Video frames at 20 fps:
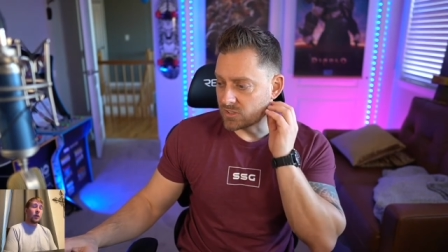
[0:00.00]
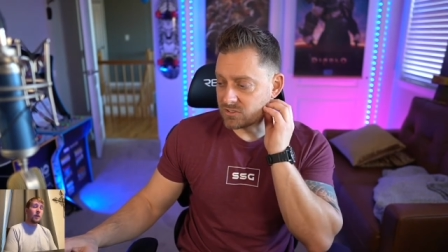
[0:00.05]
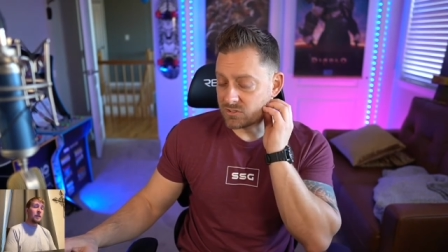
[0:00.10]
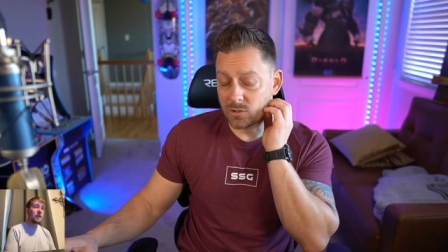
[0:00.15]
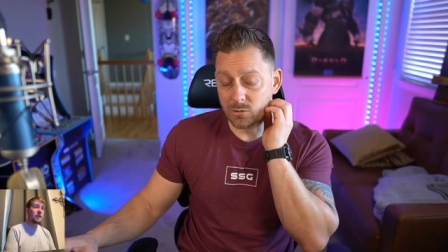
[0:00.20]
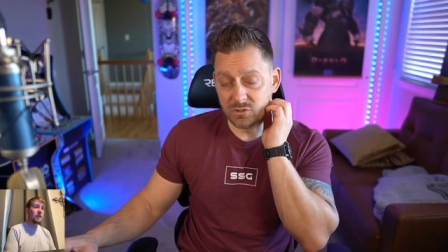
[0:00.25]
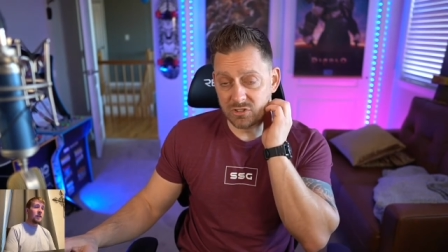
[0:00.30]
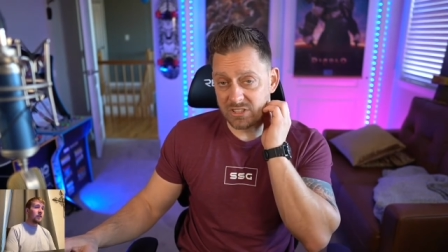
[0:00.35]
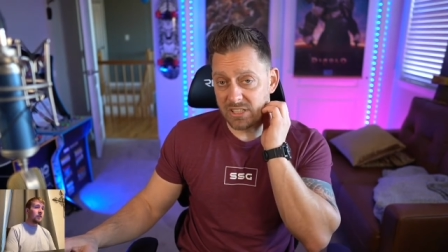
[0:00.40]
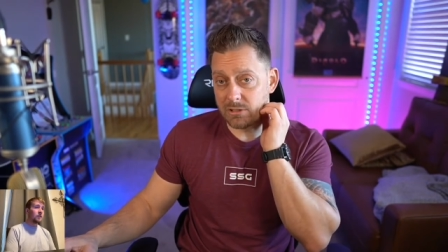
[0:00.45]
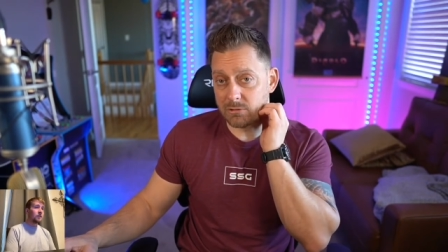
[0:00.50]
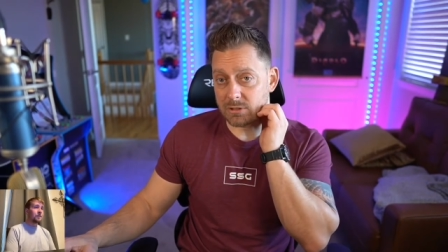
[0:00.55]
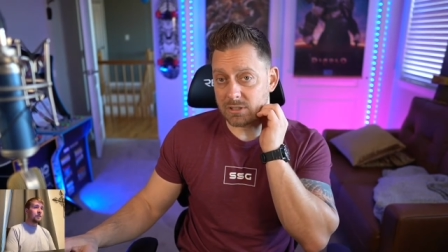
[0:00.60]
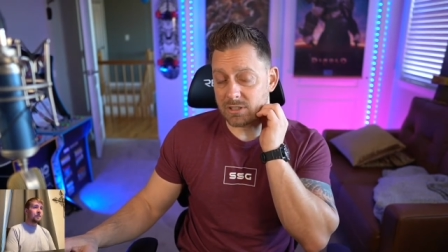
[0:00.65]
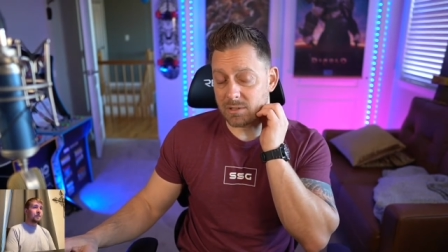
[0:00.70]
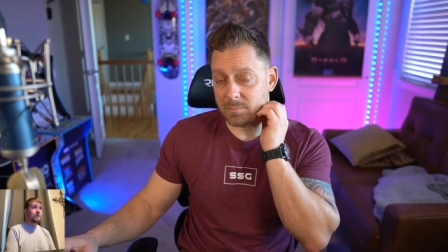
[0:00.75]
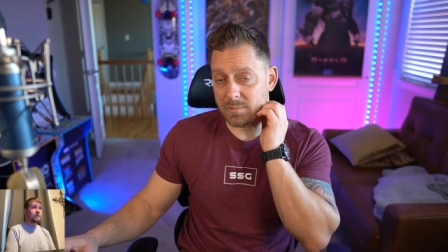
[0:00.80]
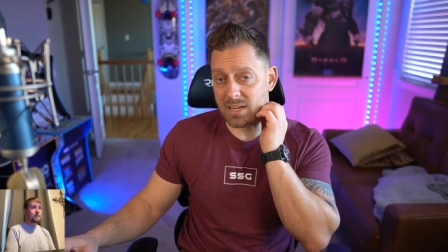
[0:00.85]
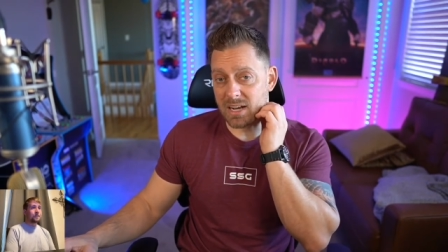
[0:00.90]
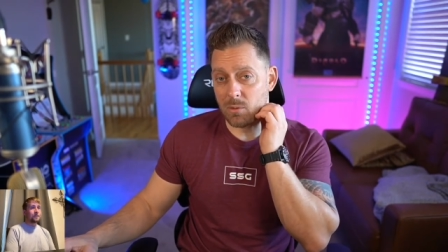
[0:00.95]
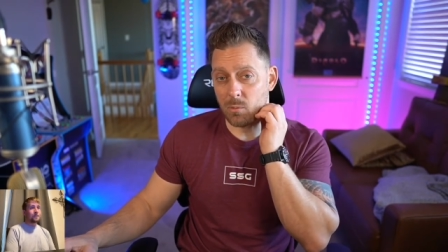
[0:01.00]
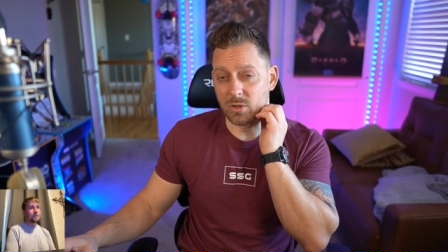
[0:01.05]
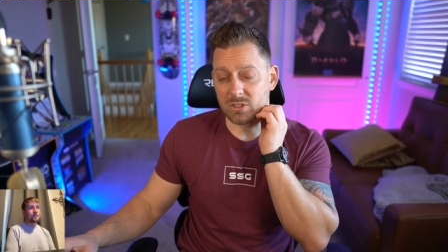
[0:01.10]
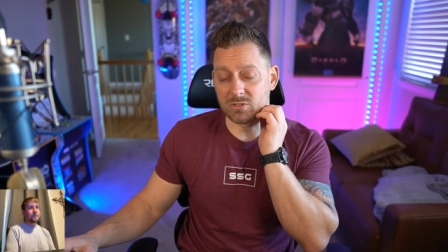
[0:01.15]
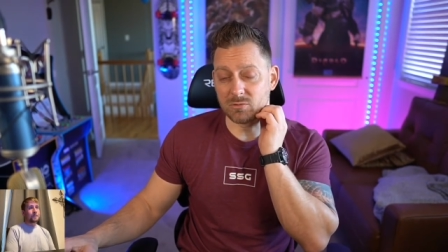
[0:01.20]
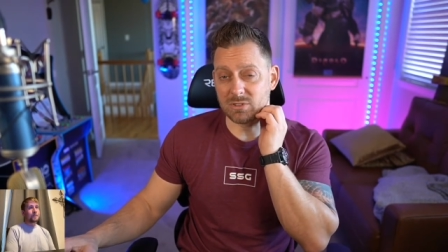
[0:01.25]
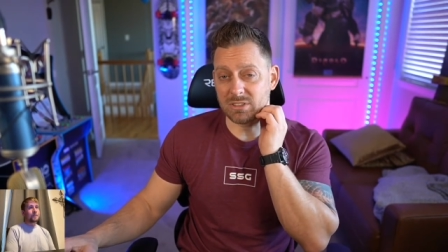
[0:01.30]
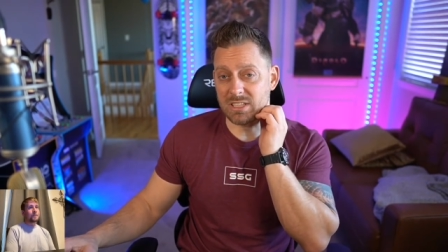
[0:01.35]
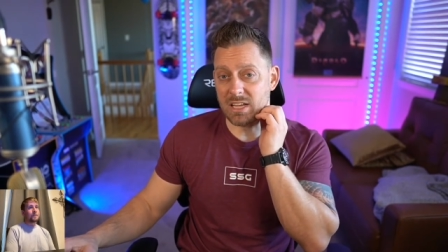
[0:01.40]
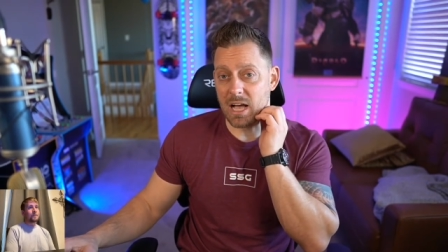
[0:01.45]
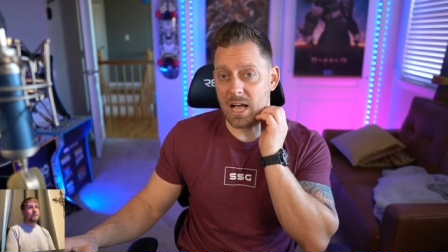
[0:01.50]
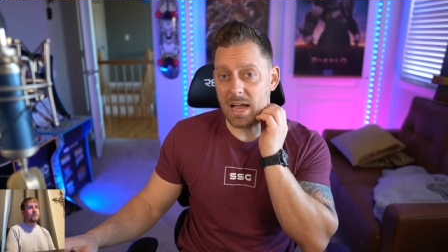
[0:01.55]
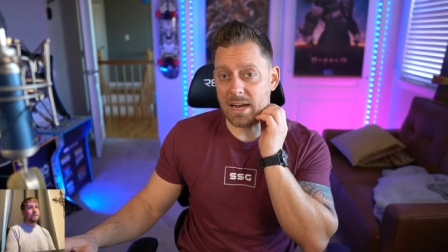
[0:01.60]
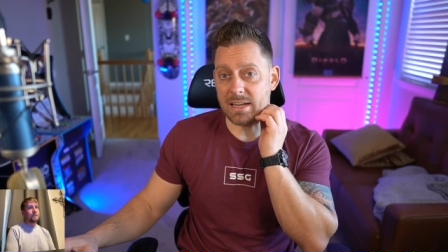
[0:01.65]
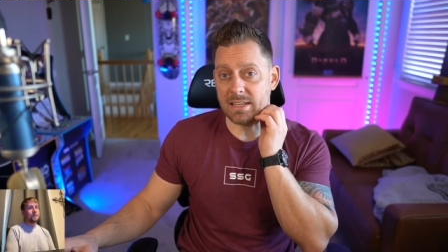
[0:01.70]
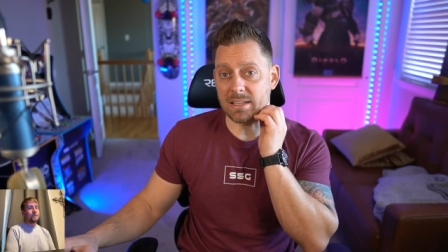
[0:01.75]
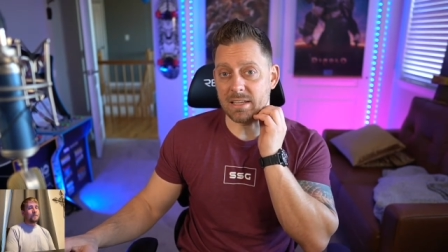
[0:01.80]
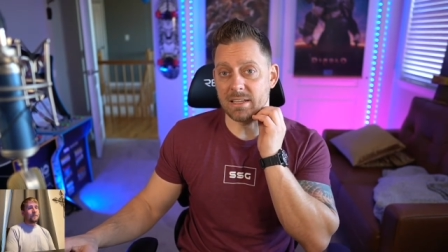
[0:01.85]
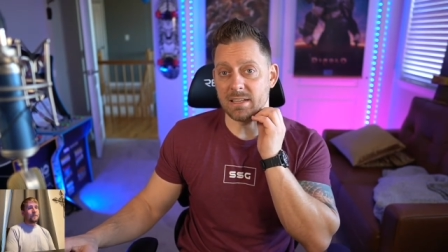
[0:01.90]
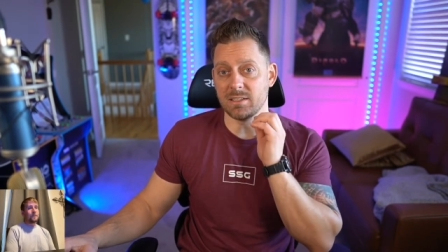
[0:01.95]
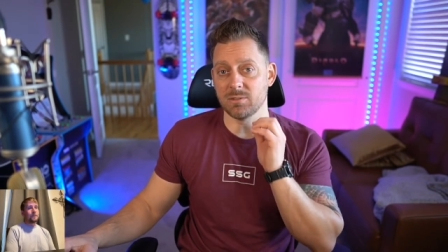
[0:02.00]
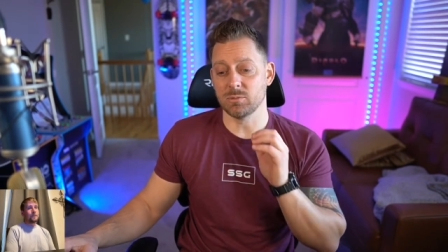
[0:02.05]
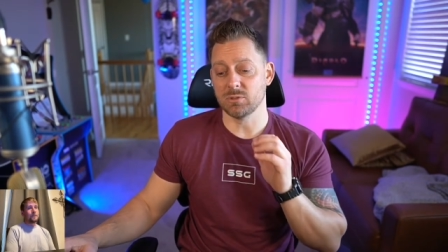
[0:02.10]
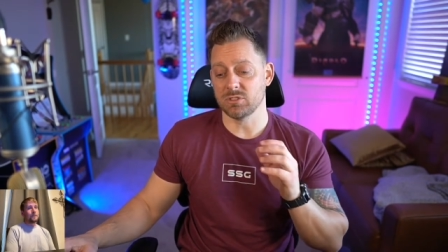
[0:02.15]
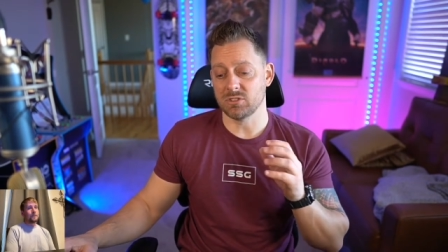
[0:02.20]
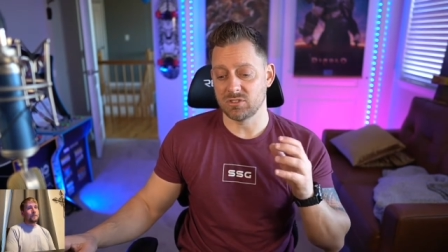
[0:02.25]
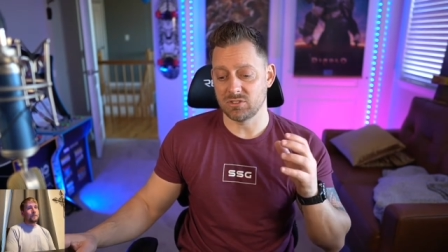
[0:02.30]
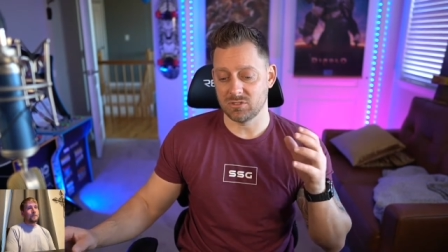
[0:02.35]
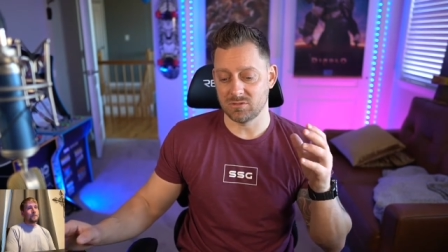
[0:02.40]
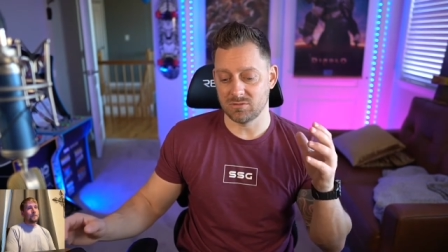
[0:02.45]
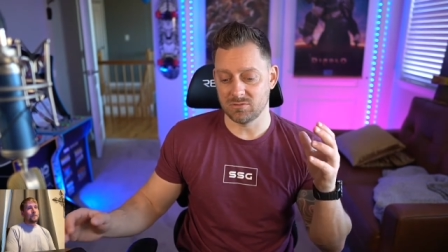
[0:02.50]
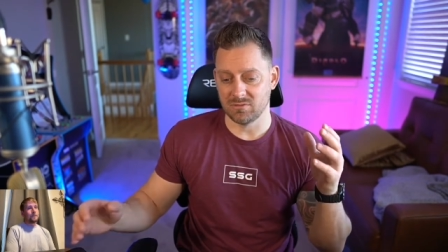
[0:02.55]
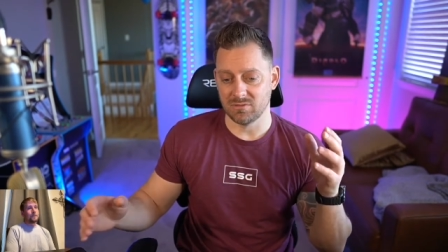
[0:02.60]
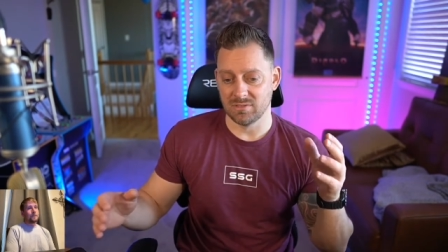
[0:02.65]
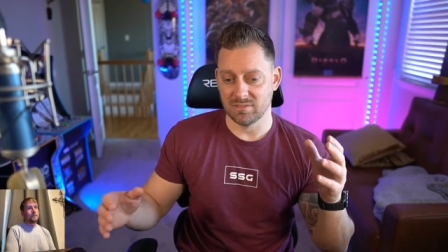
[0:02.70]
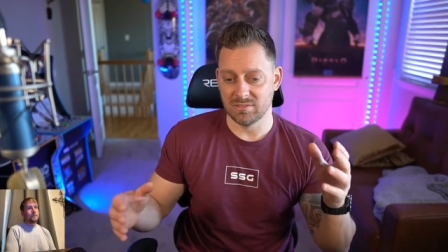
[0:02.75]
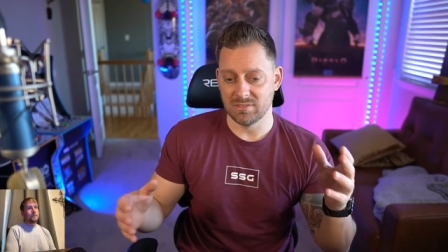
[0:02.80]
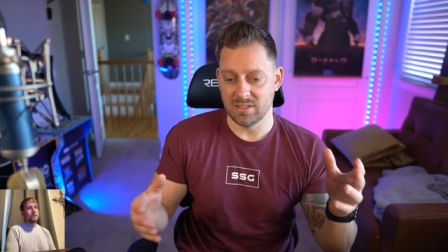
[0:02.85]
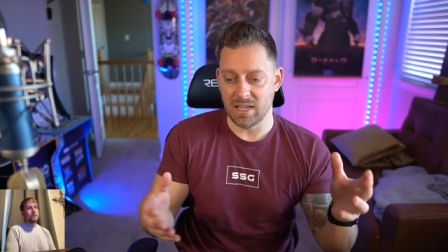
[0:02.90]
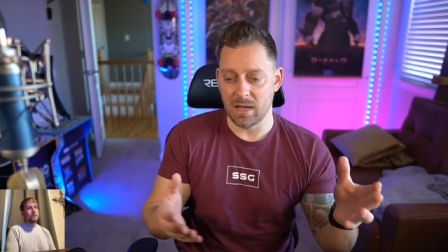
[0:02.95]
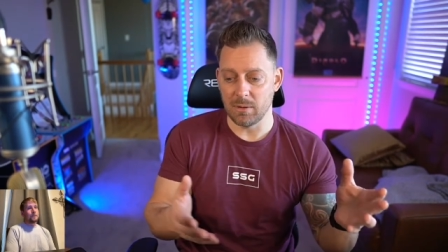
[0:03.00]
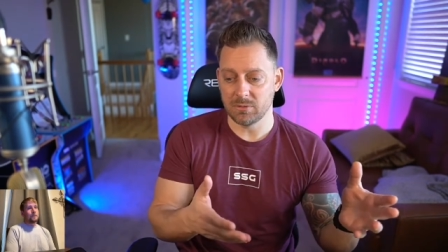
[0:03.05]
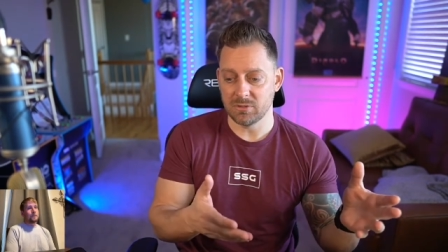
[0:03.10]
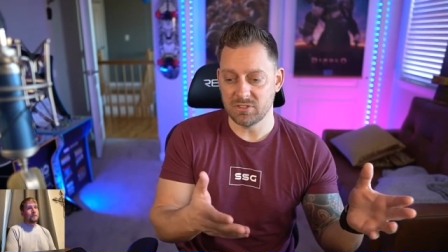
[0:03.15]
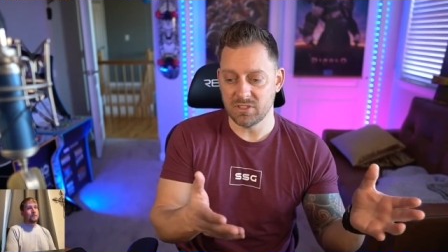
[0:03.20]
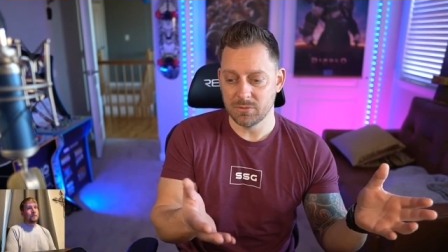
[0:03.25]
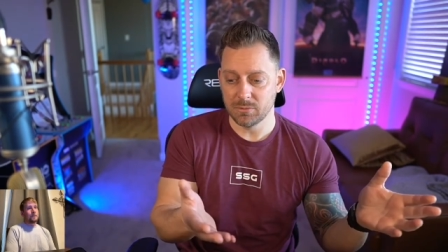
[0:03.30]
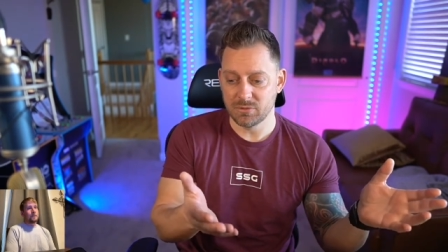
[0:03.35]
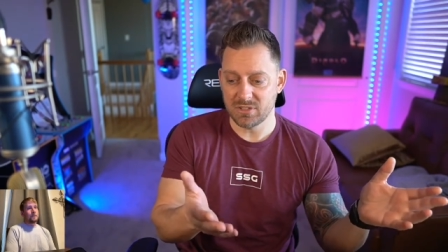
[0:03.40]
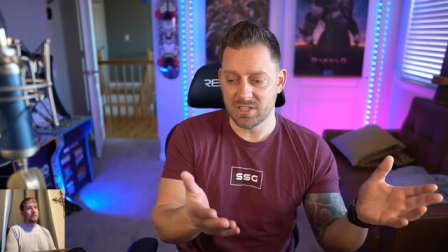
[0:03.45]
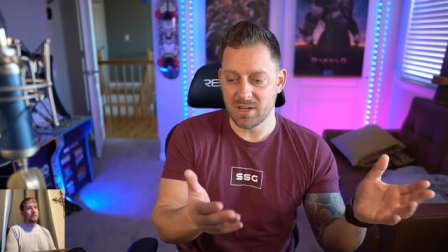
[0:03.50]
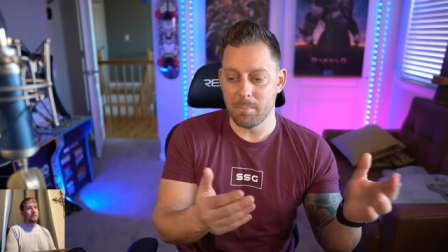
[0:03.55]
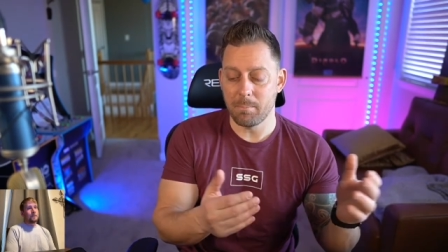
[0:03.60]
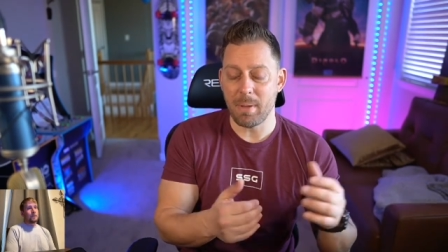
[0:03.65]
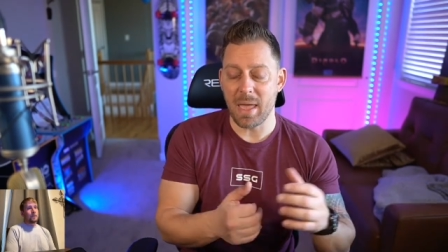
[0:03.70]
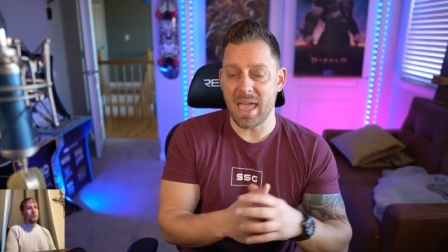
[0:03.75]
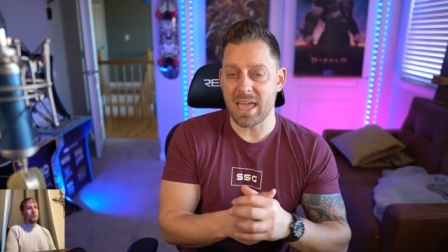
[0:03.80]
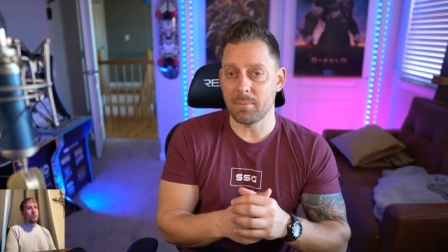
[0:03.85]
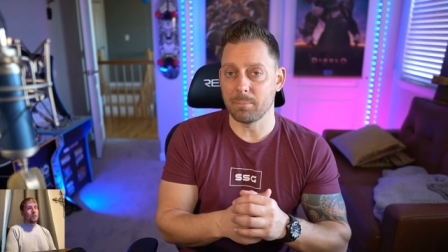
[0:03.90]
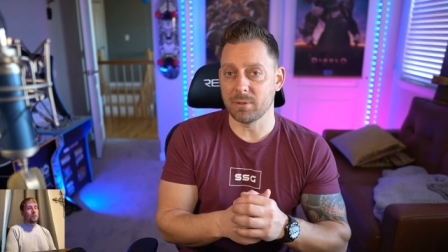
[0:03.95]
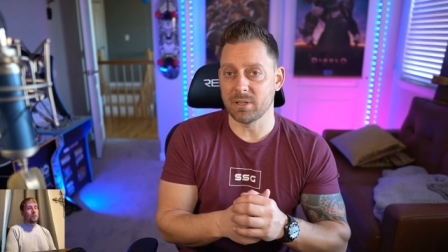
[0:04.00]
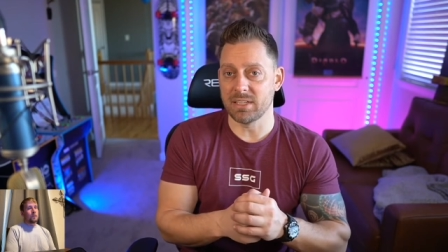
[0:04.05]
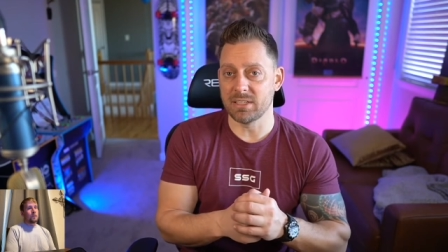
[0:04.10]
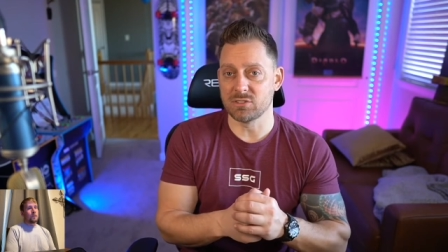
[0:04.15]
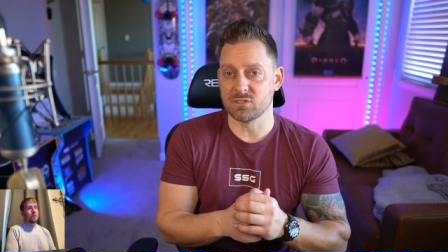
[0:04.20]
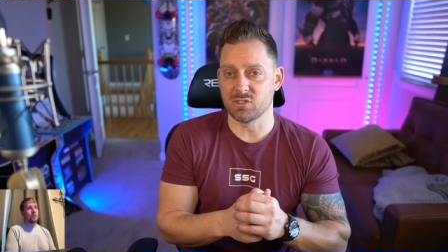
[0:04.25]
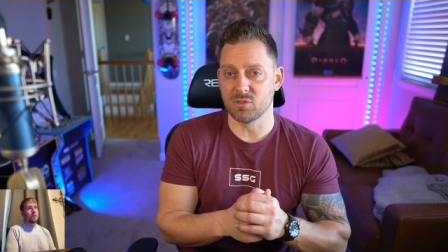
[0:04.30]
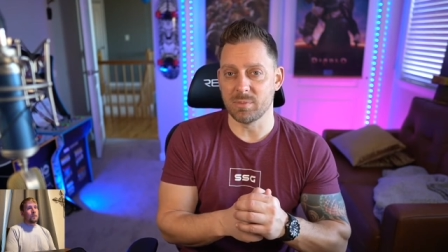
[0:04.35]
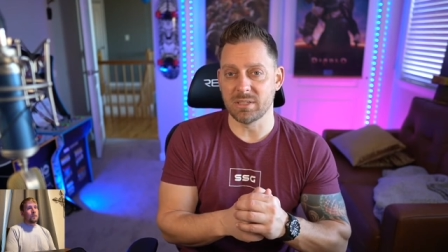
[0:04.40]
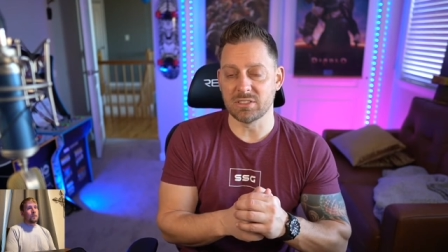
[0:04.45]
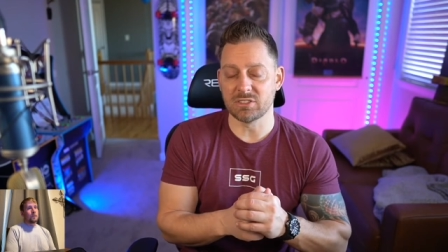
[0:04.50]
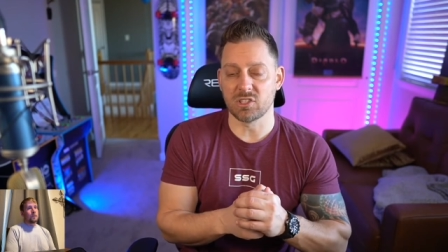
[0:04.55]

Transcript: It's I mean, no secret. I mean, I wasn't really hiding it. It was, I was, it was in a bad place for me.